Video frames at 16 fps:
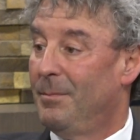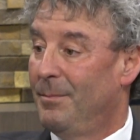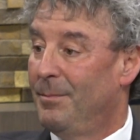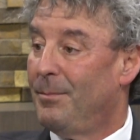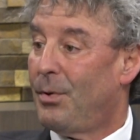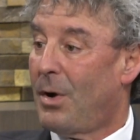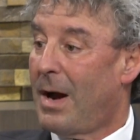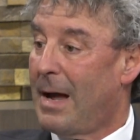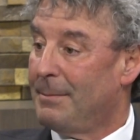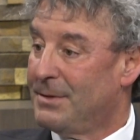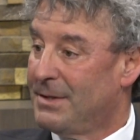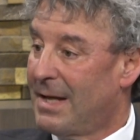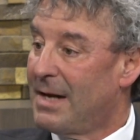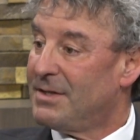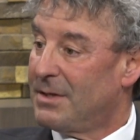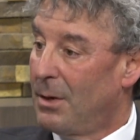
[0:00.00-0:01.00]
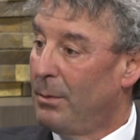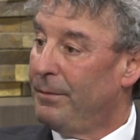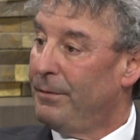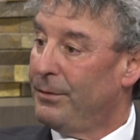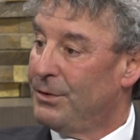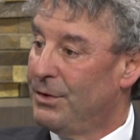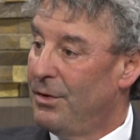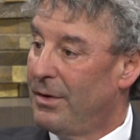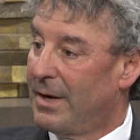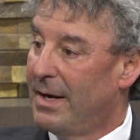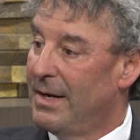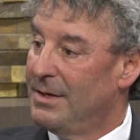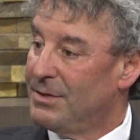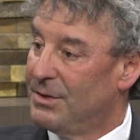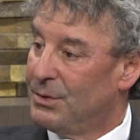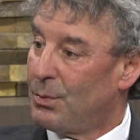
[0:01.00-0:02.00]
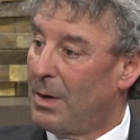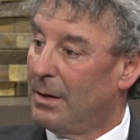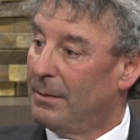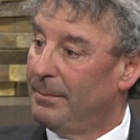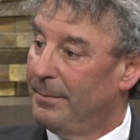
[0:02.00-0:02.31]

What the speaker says: perhaps that's helpful to your case as well.